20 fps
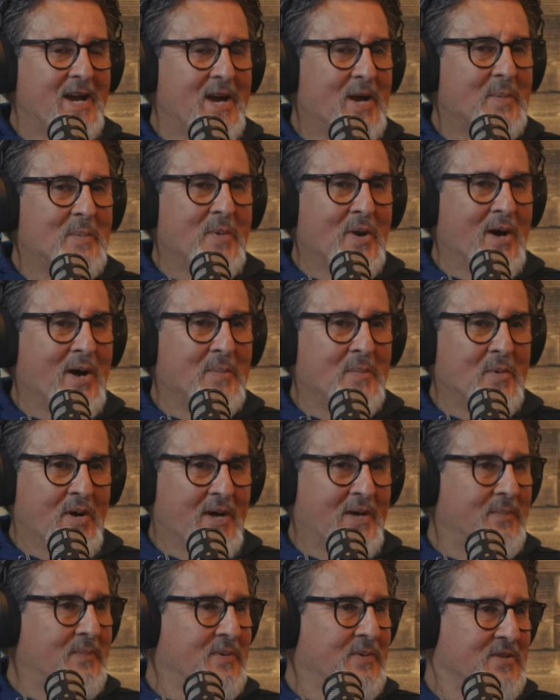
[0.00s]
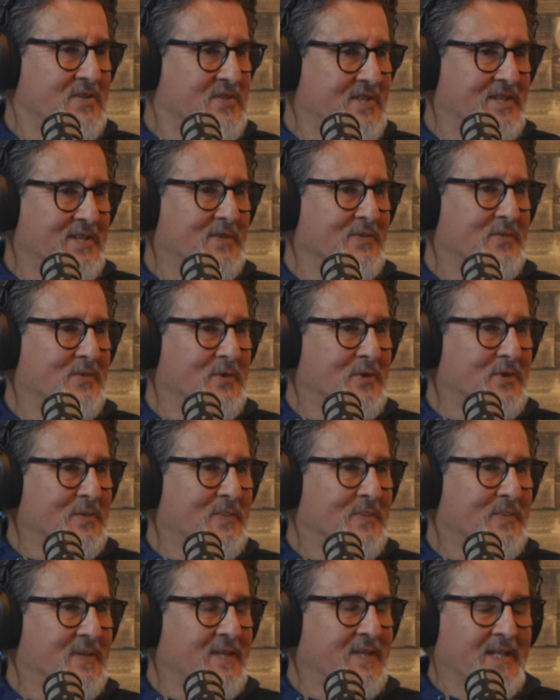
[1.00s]
I, am I'm, I'm not pinch hitting for
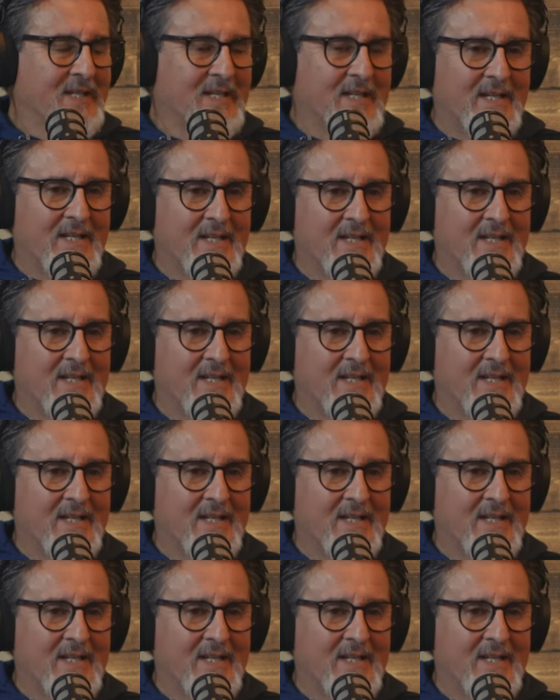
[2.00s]
him. Right.